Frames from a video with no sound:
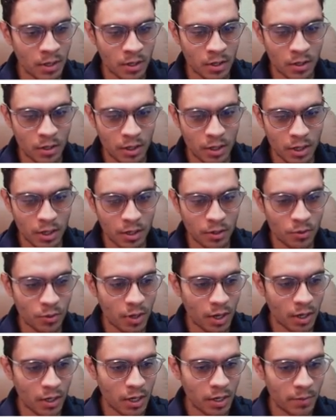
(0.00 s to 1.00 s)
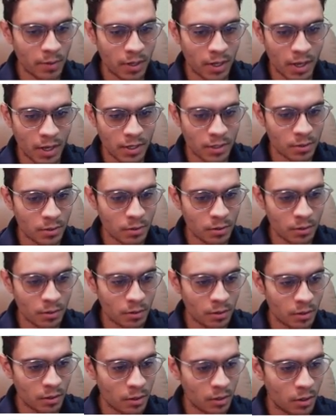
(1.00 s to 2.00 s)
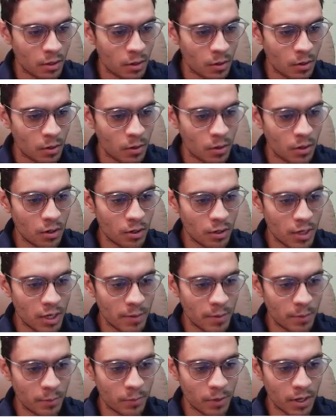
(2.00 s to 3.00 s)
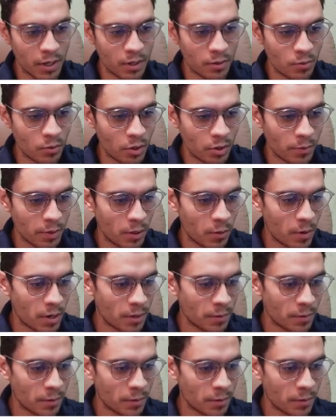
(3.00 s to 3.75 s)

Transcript: here you can even castle or even play rook b1.